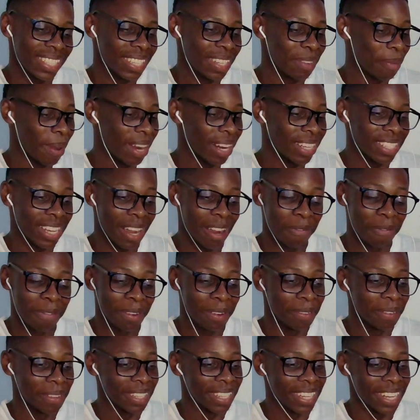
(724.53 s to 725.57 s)
top
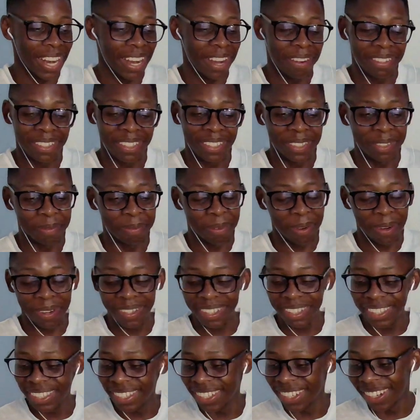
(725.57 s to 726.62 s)
favorite characters,
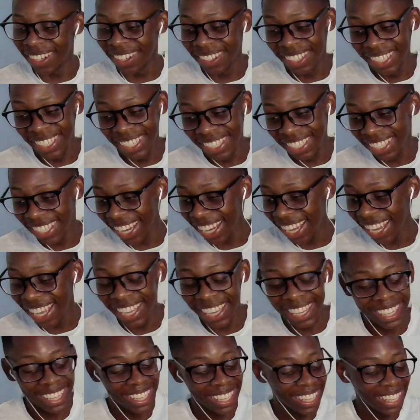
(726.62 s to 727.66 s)
bro. Yo, this
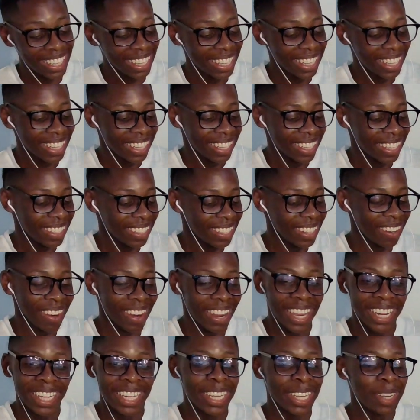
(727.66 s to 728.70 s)
guy. Yo,
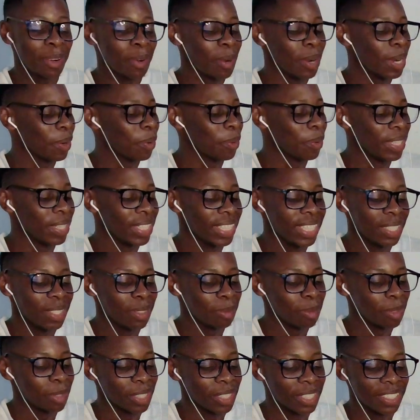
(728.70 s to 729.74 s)
and he quick with these
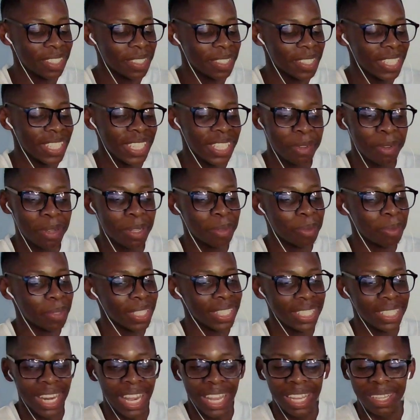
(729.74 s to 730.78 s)
words. He quick with
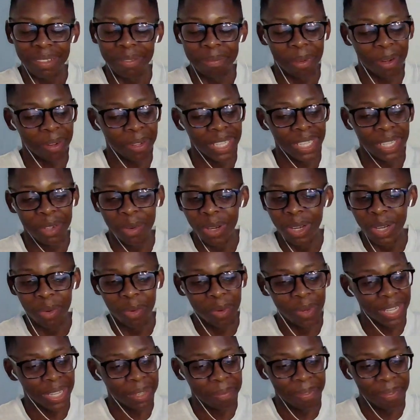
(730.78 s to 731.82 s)
it. Like, bro, he quick with it,